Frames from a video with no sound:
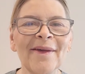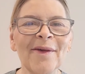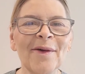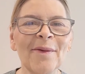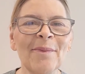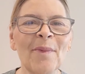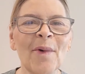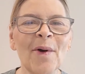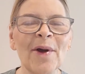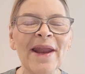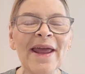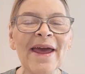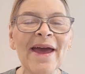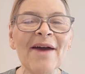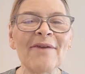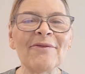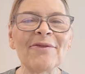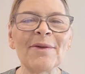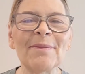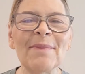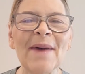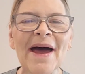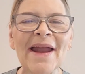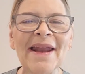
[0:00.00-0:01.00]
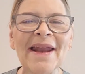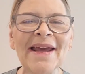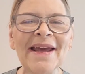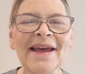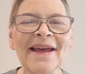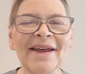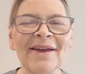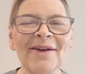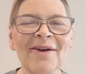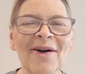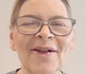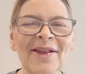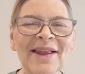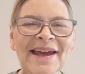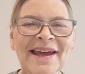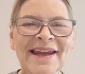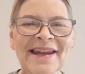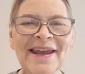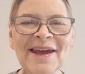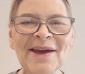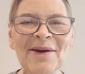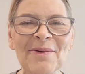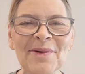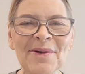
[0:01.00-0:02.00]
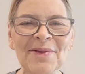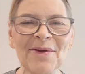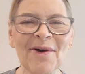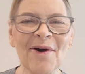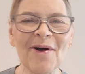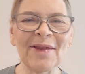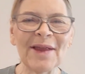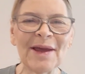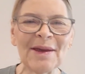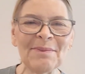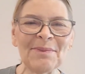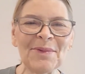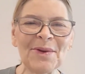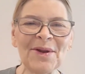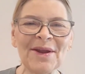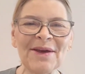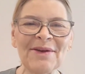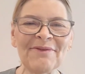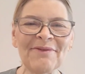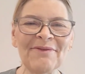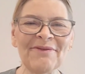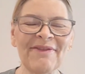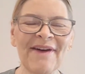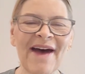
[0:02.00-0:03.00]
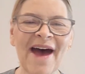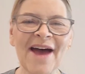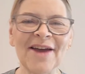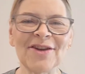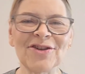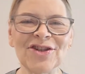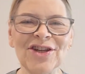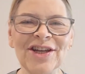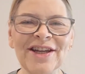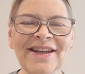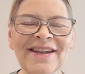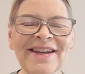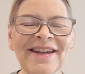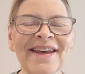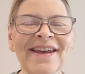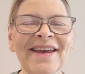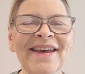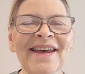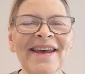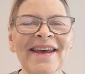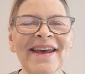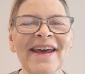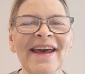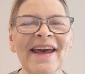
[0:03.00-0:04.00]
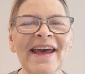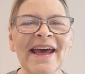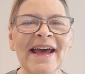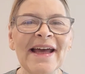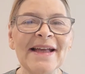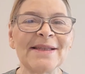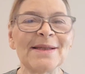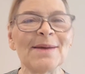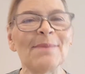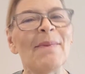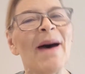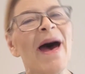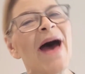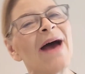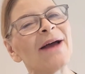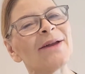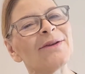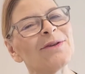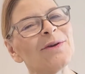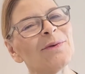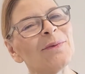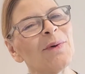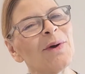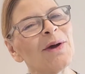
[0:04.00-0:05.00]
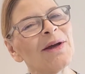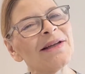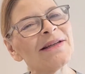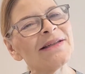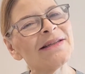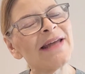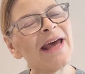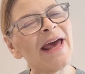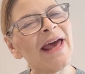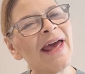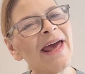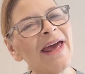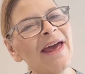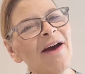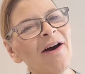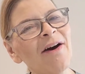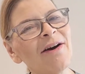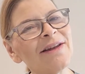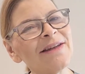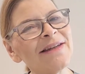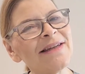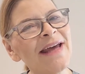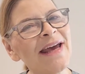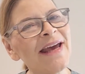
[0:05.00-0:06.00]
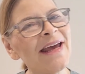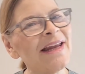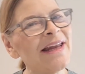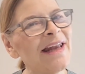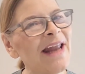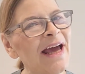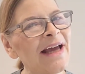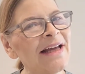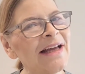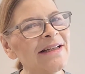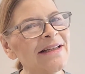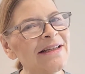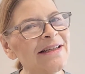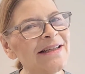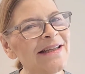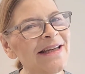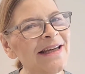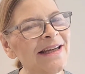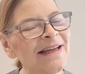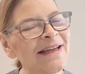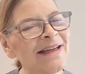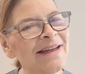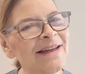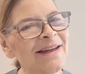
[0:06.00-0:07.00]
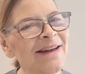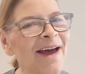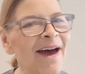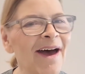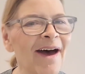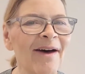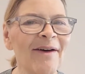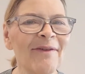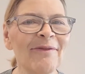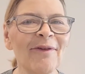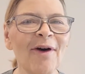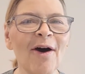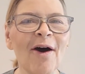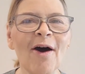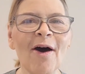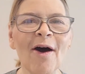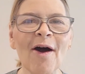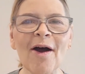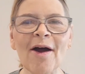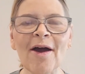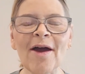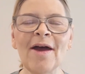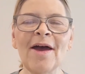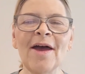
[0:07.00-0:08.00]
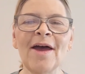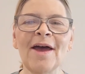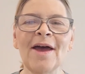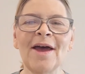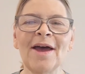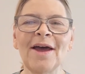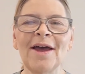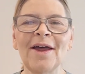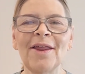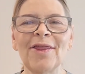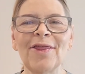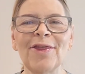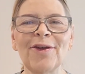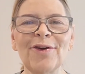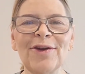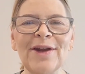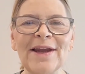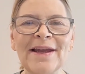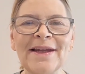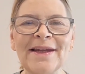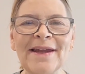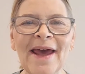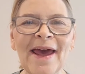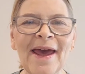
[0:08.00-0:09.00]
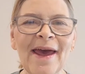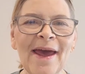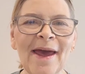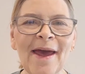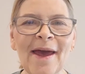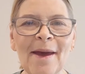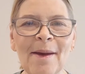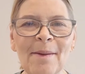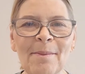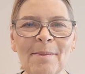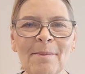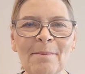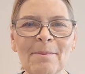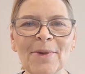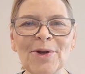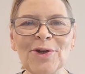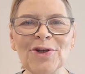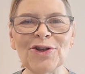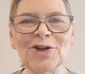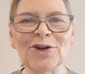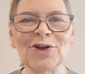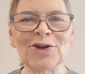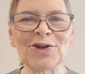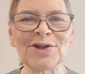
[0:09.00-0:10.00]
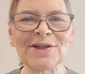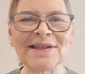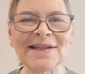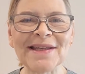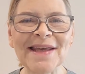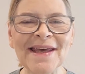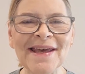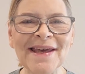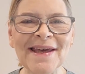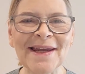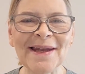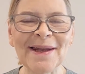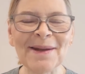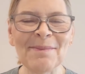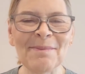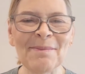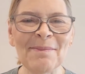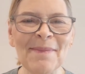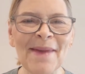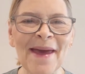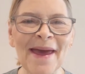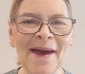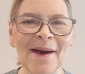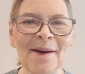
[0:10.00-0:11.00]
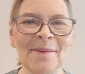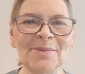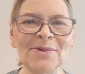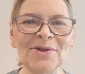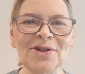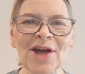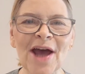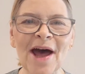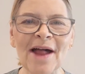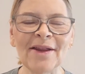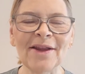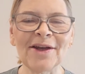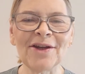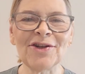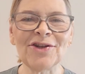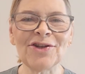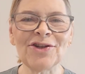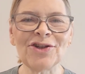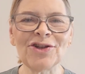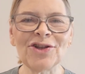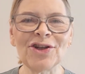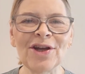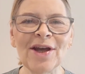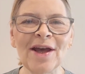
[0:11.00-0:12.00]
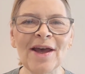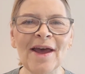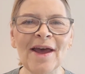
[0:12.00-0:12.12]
morning, everybody. Colleen here with Colleen Beauty and Fashion. It's a back to work day on day 19 of our 30-day mature skin makeup challenge.